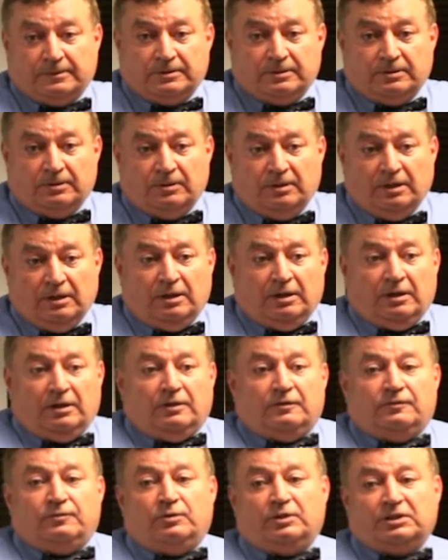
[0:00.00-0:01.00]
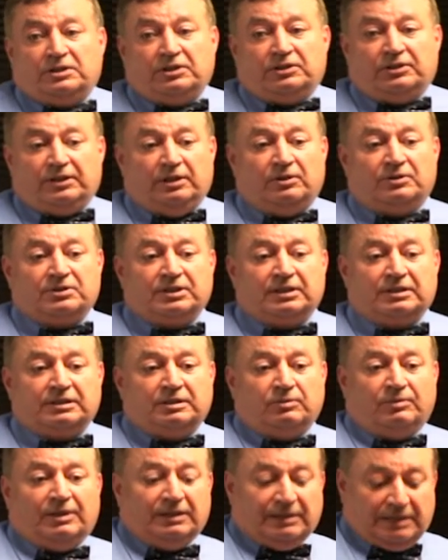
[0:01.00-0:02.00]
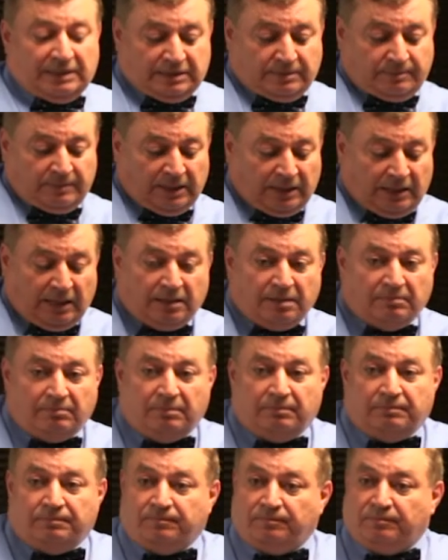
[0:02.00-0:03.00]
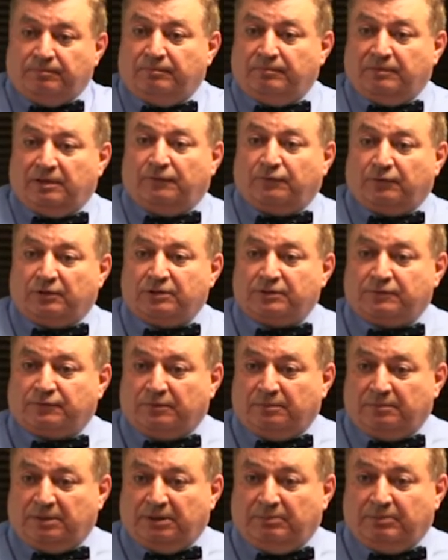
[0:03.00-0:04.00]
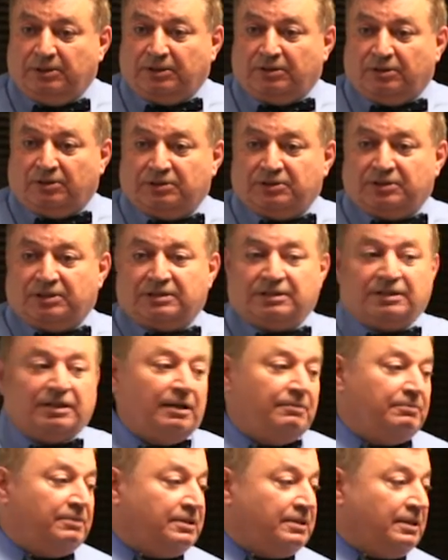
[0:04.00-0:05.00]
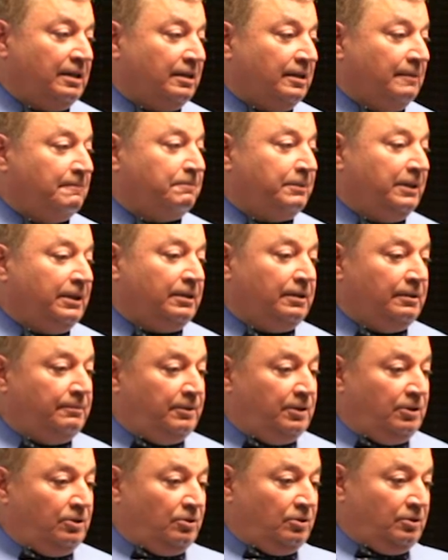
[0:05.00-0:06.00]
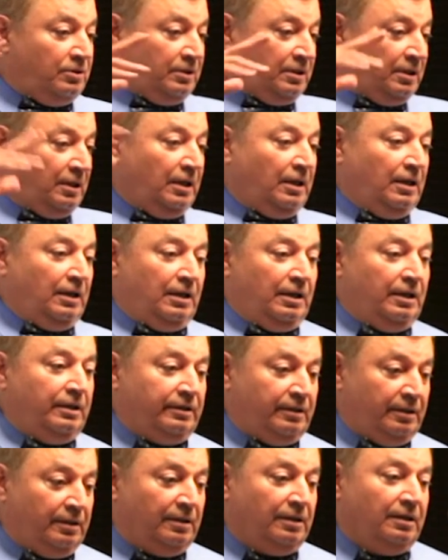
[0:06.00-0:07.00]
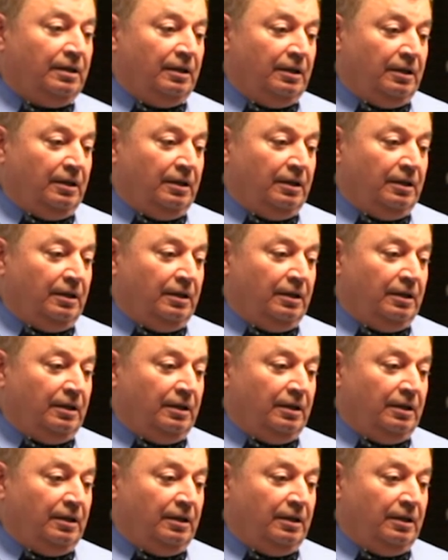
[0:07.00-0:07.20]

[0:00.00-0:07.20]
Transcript: So 43 or 61 doesn't make any difference for me, because these numbers are completely beyond, I think,